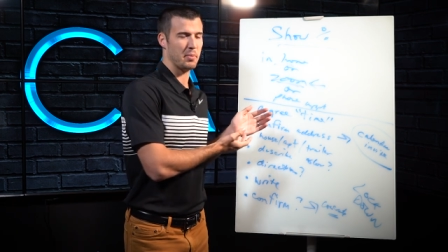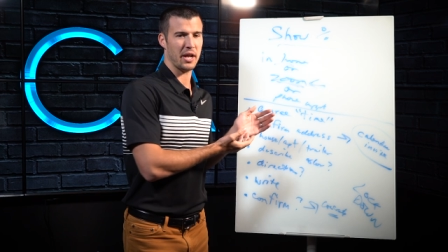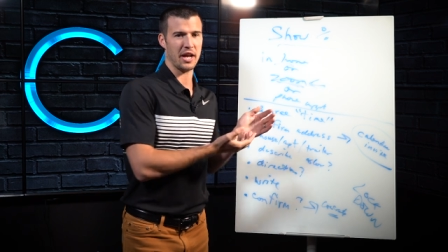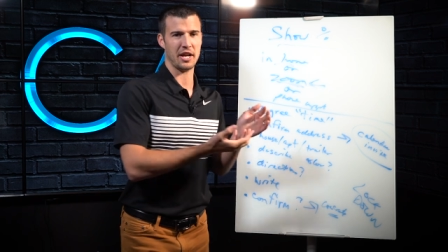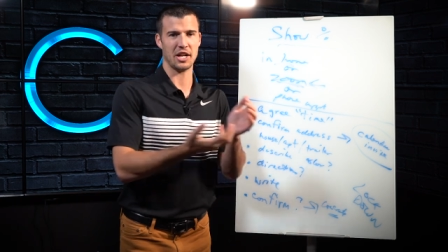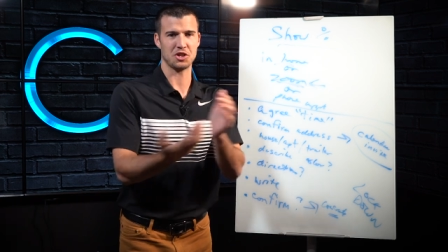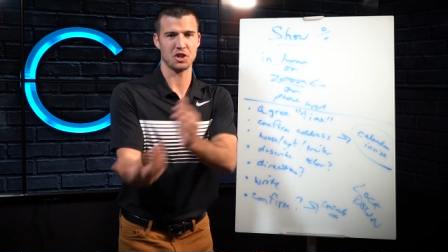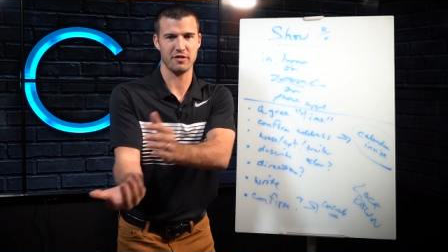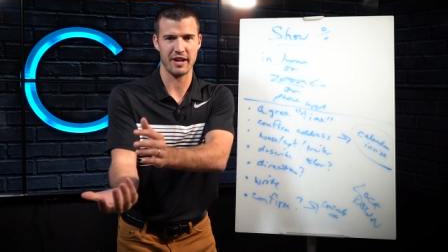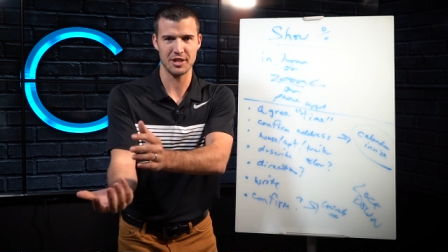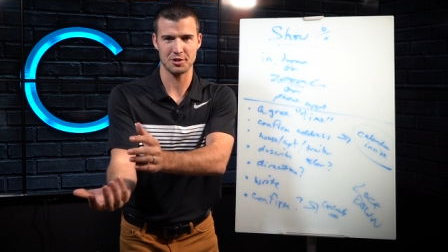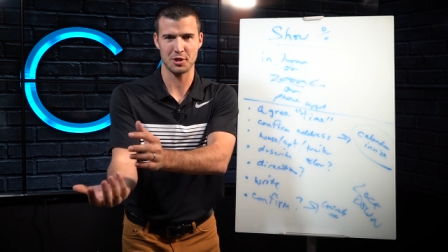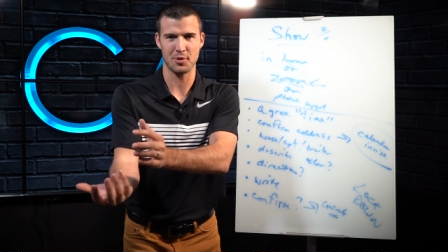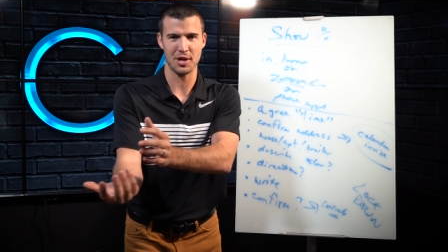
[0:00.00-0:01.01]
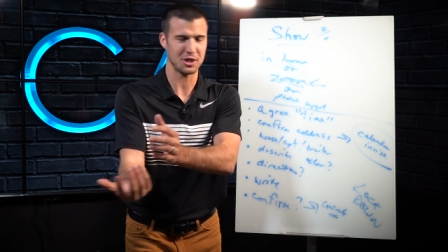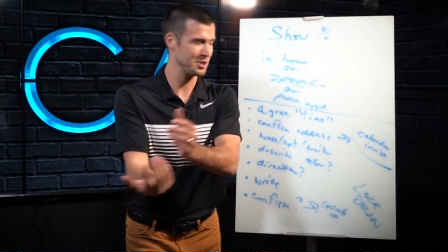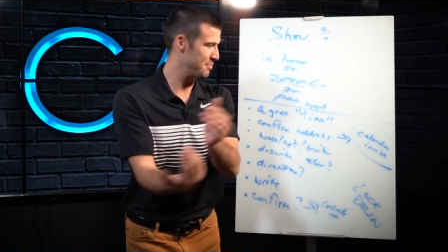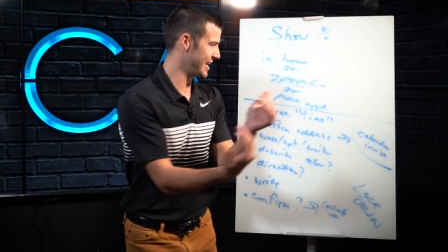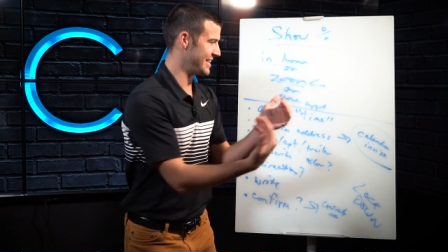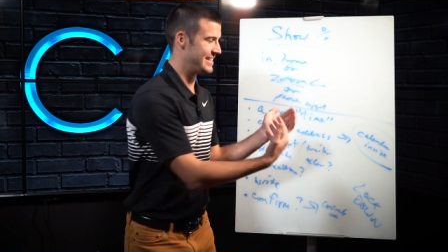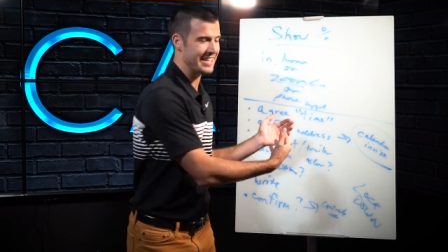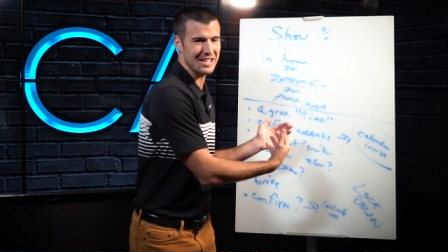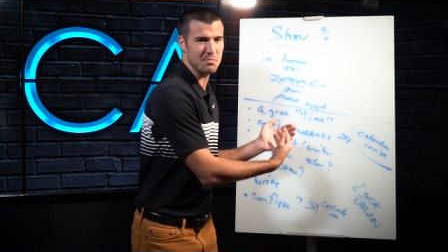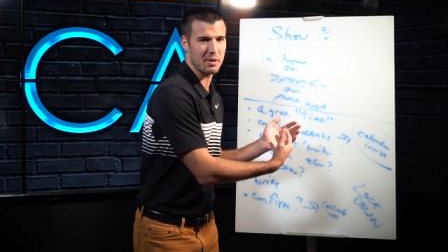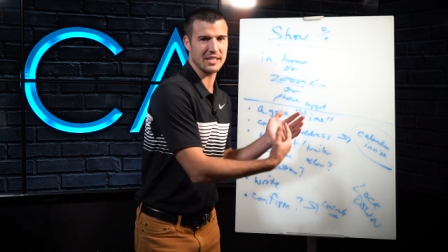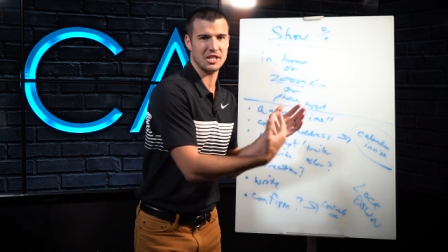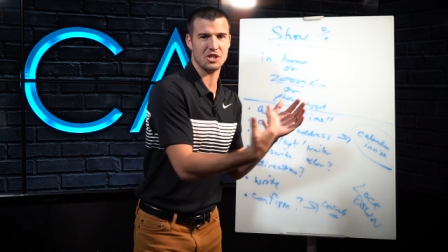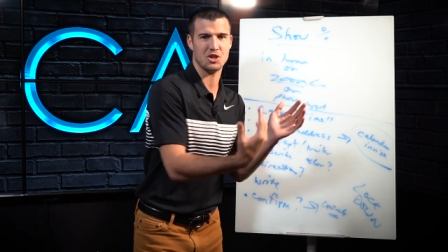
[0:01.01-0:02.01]
And I should have answered the question, but I didn't,
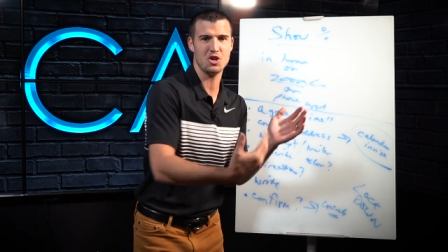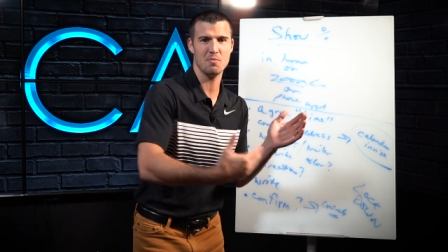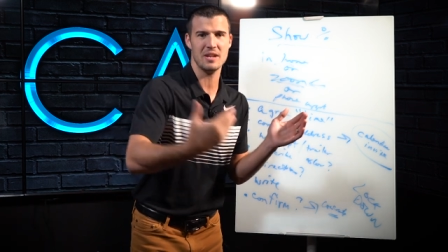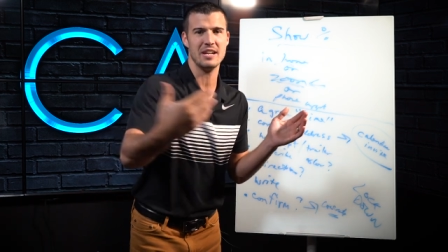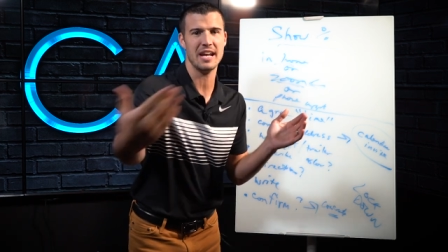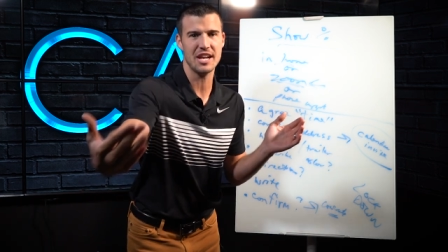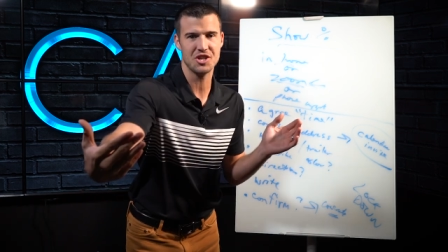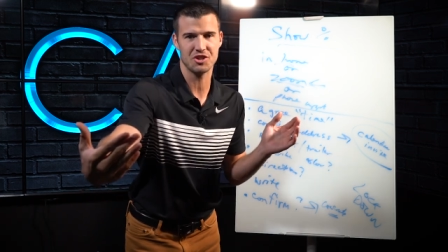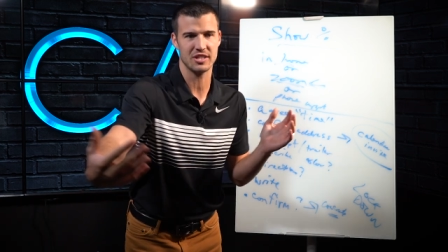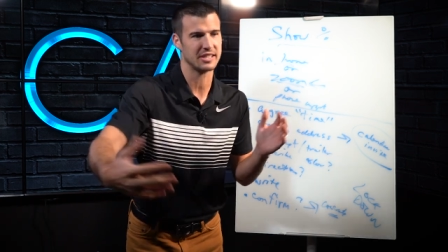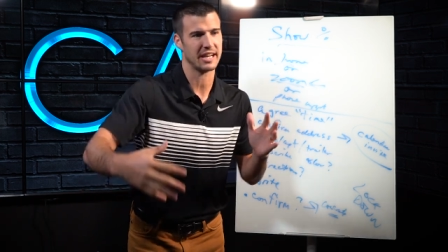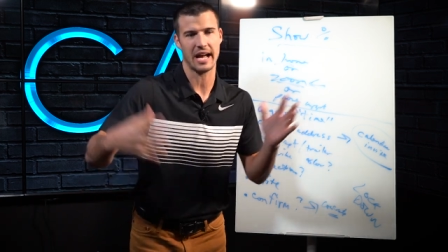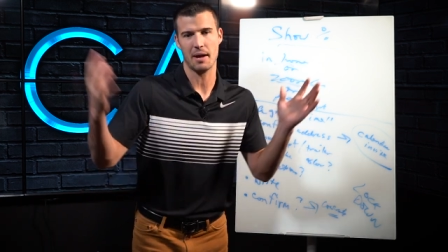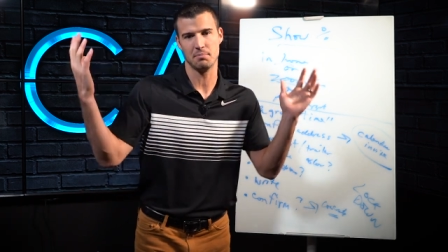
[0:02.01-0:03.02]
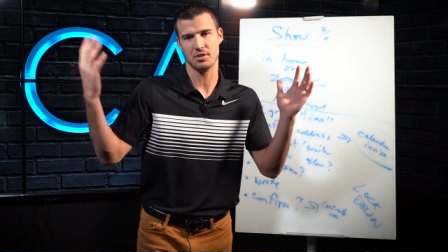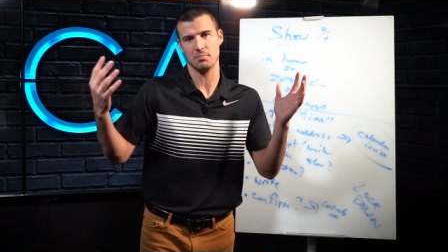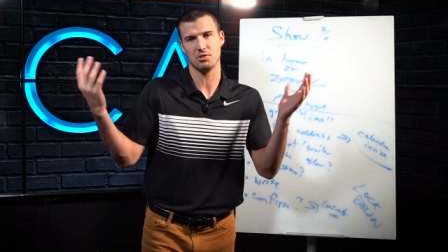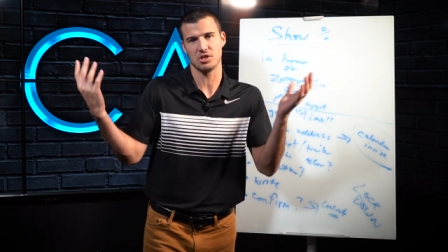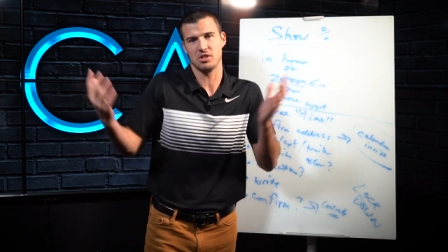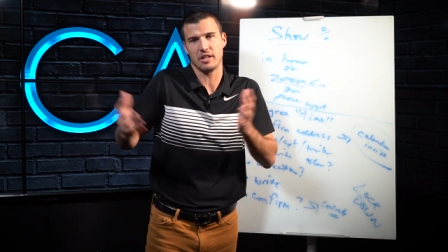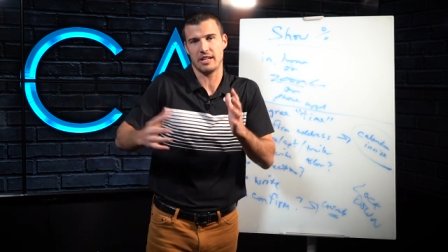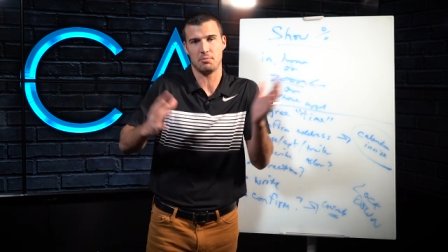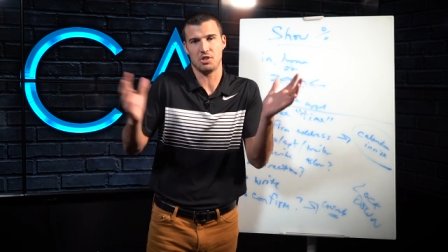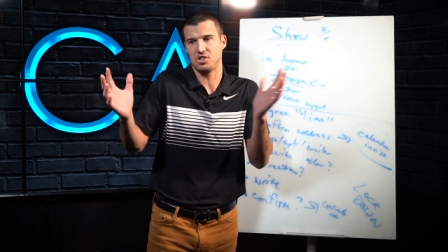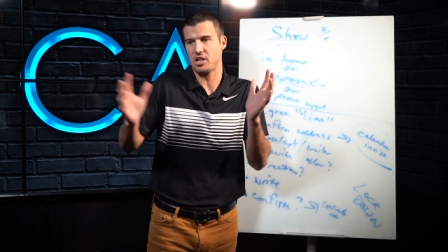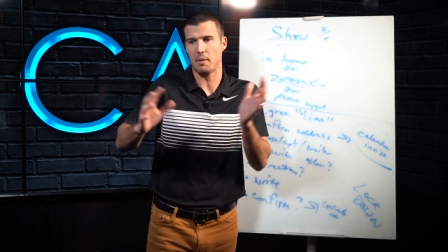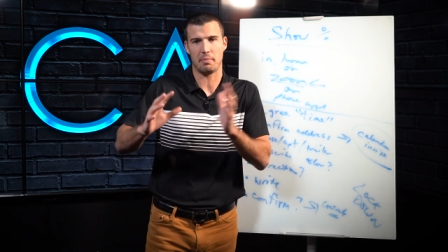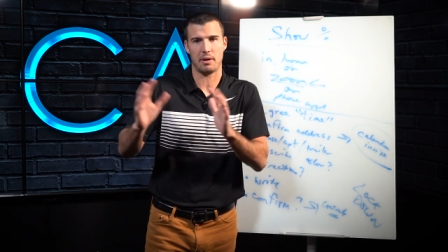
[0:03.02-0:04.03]
because it's human nature to say, I'm just looking, I'm
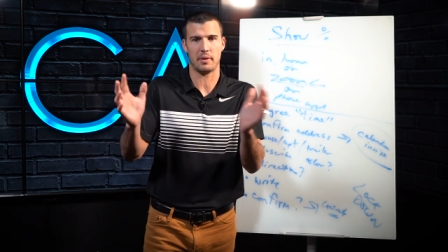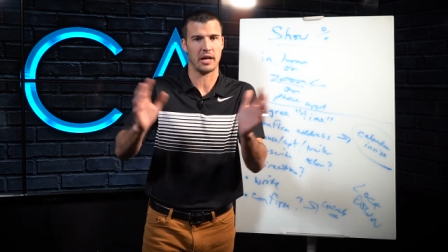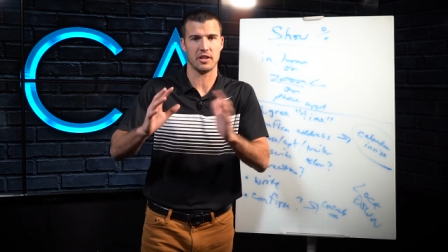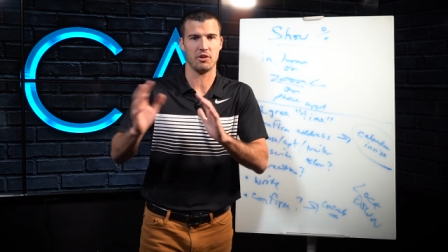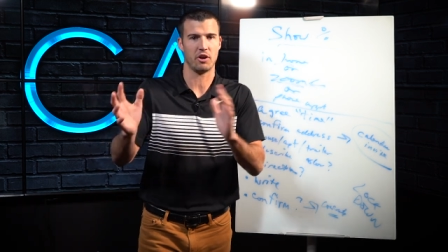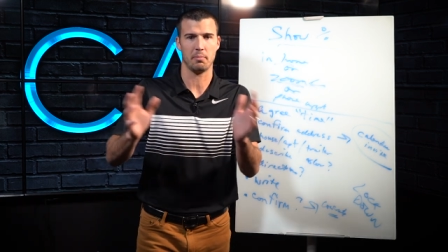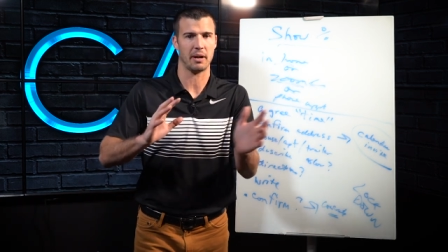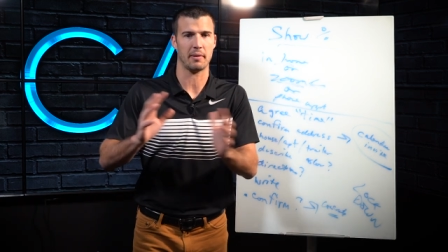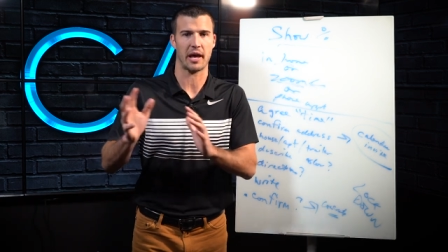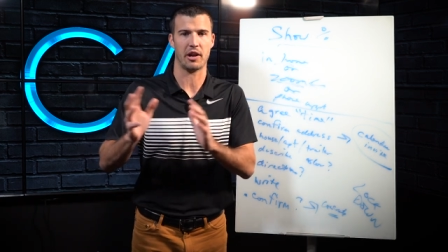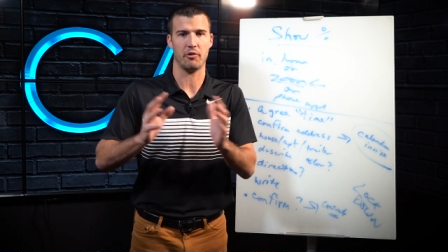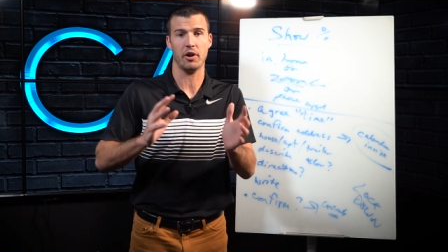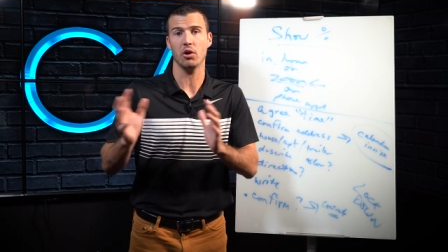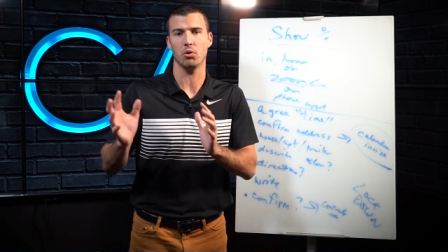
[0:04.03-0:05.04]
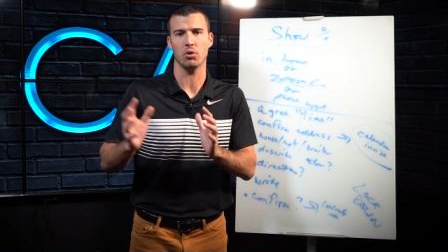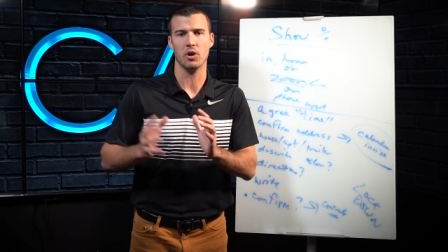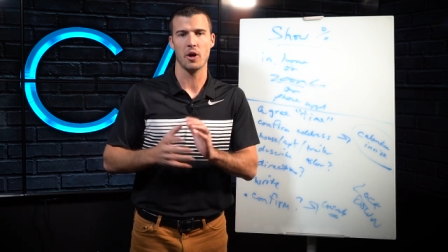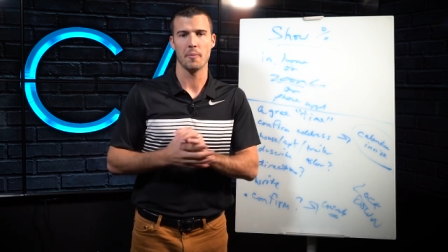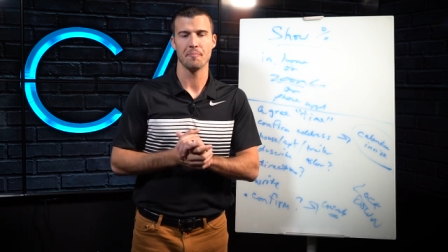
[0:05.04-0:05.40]
just shopping, I'm not, you know what I mean? I don't know.